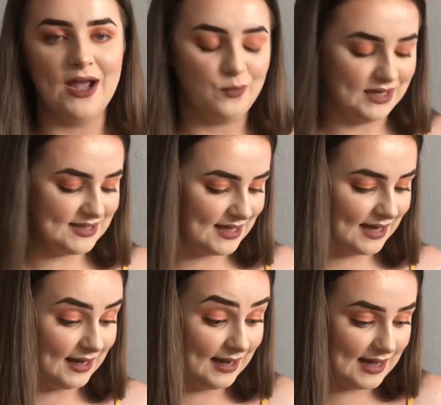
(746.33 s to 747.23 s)
I want it to
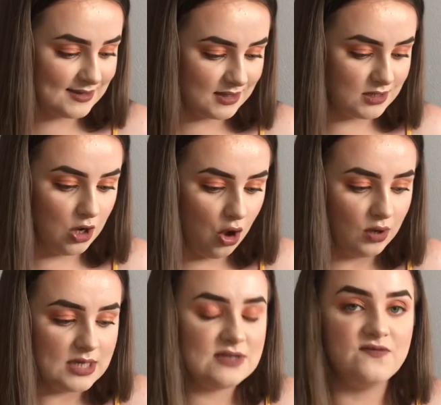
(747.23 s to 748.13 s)
like last as
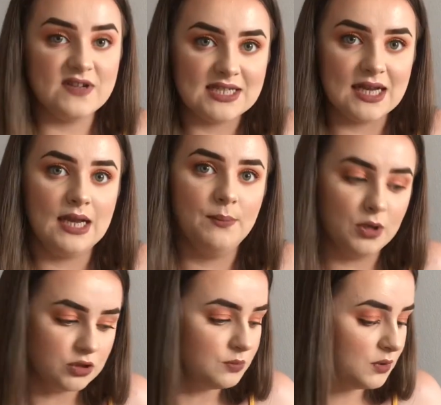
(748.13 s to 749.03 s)
long as physically
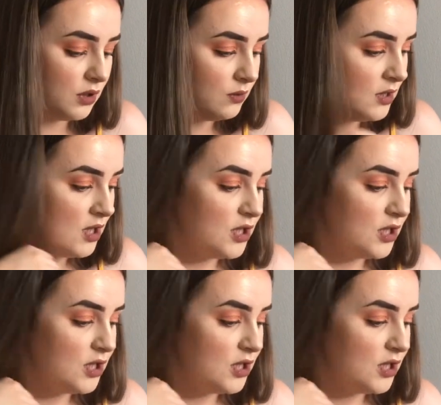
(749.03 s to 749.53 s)
possible.